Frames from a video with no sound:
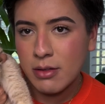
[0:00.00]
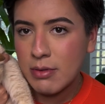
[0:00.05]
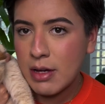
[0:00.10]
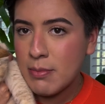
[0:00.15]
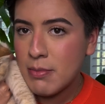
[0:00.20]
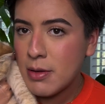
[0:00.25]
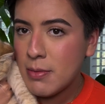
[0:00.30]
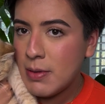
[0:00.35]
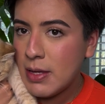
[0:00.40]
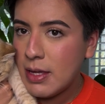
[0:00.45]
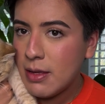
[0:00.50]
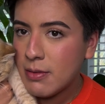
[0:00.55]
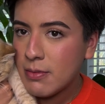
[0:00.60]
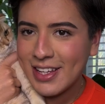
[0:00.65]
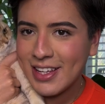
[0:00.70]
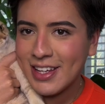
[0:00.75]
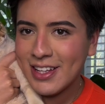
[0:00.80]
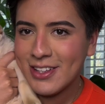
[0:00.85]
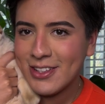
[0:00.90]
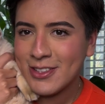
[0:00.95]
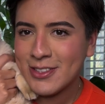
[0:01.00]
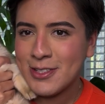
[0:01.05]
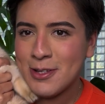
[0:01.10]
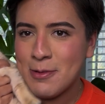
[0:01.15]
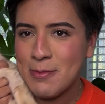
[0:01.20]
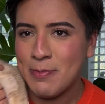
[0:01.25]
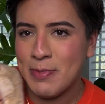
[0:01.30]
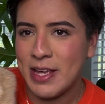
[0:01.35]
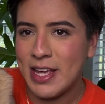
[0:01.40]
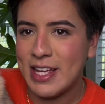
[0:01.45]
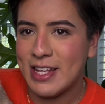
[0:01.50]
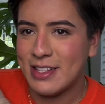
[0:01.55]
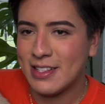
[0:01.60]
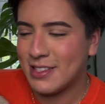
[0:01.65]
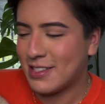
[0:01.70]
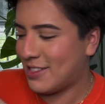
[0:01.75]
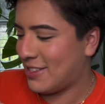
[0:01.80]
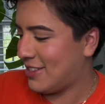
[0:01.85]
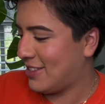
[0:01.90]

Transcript: Right, baby? He looks so pissed.